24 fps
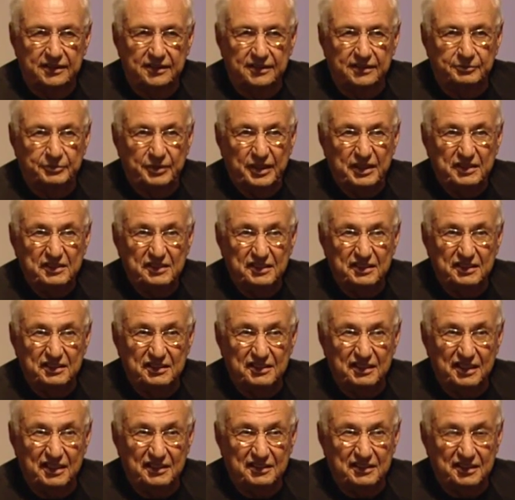The best
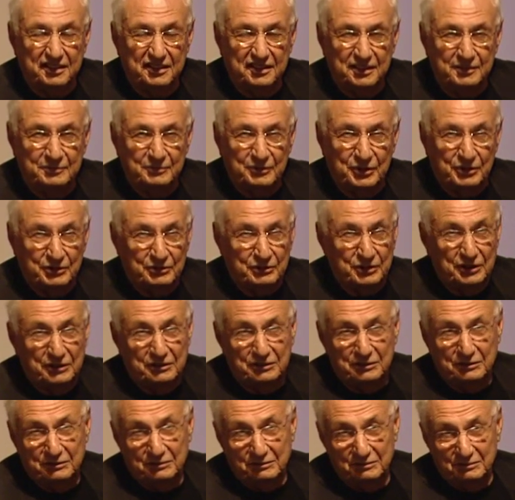is yet to come, though, you
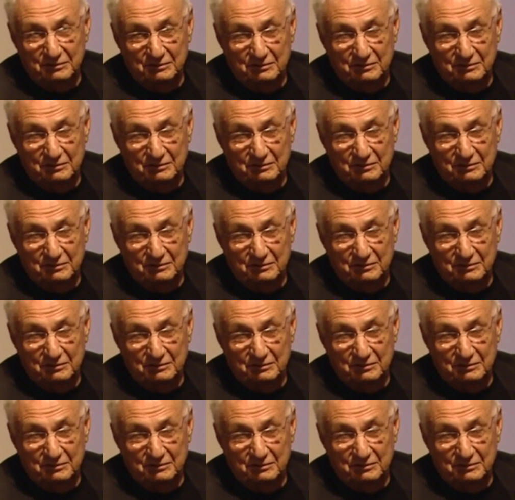know